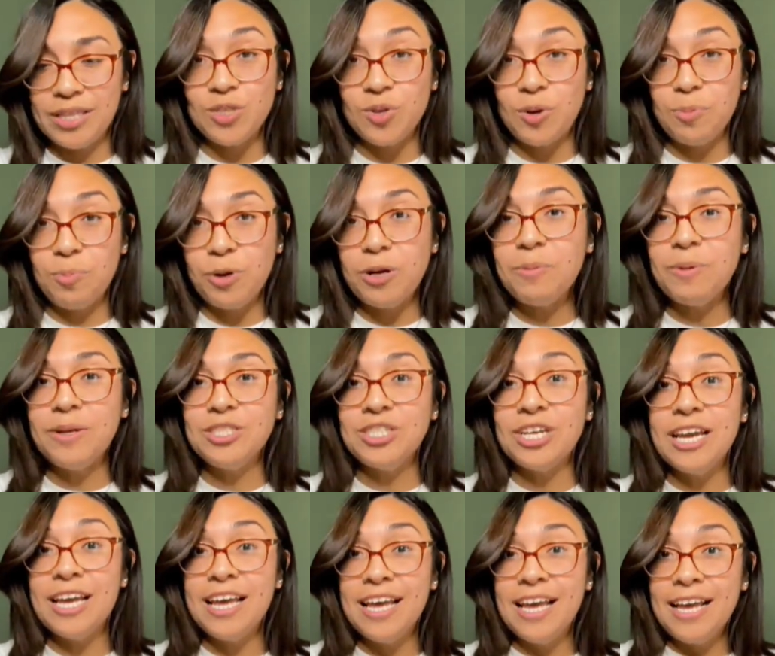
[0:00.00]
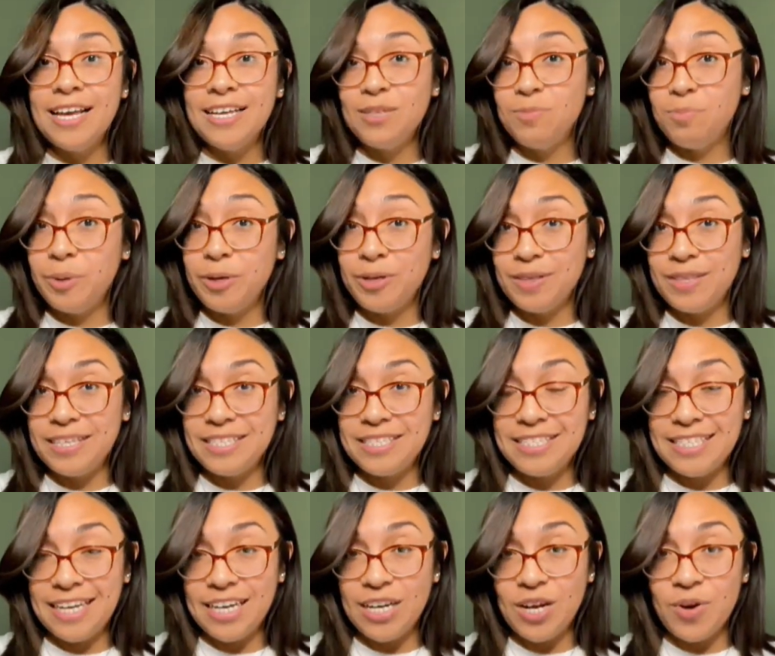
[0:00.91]
And so I pretty much built this
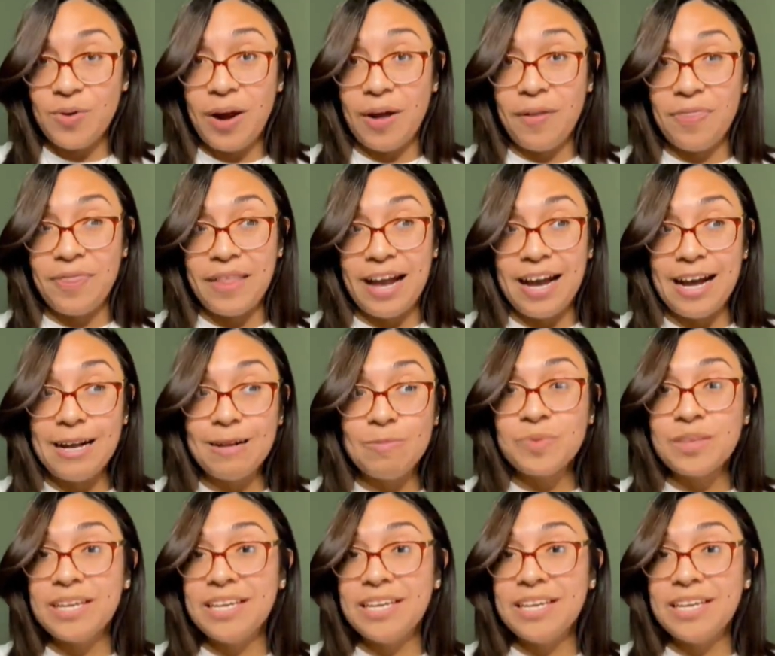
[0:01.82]
deck around that.